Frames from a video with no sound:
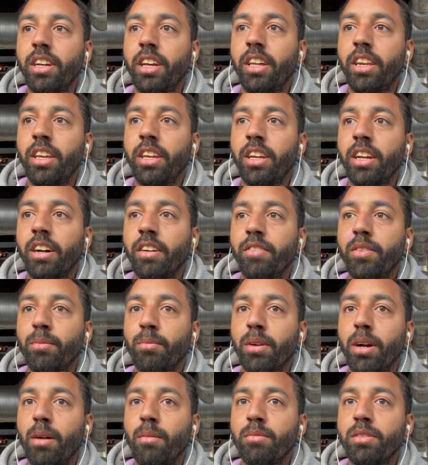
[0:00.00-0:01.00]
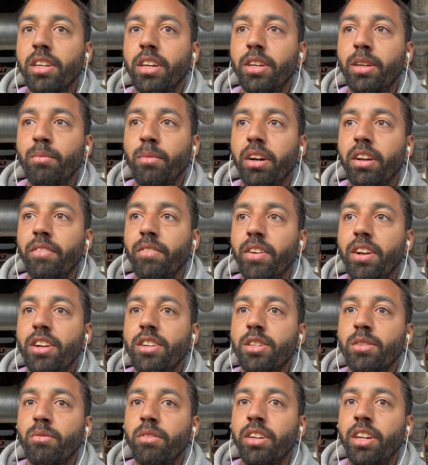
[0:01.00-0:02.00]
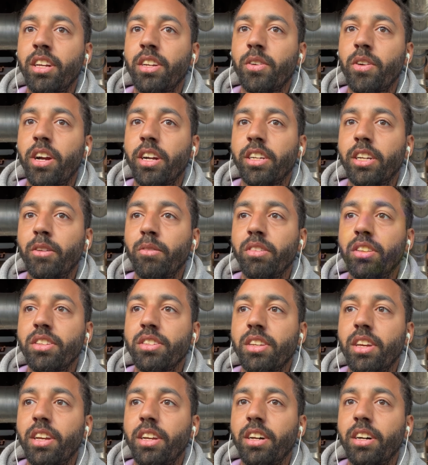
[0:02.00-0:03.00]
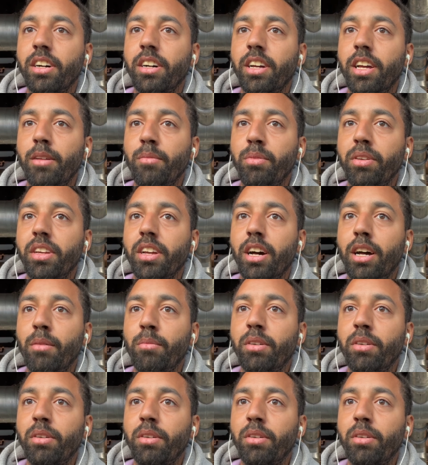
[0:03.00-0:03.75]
any of the problems that you might face when interacting with this API.